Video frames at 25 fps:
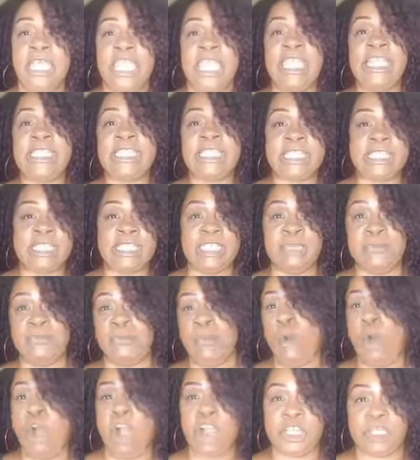eat, sleep,
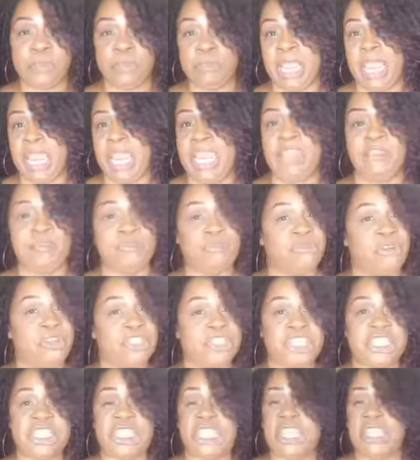wash, bathe,
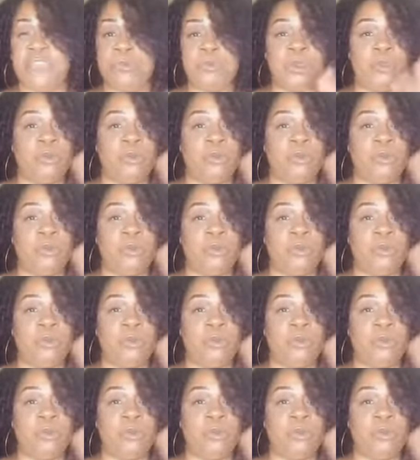brush teeth.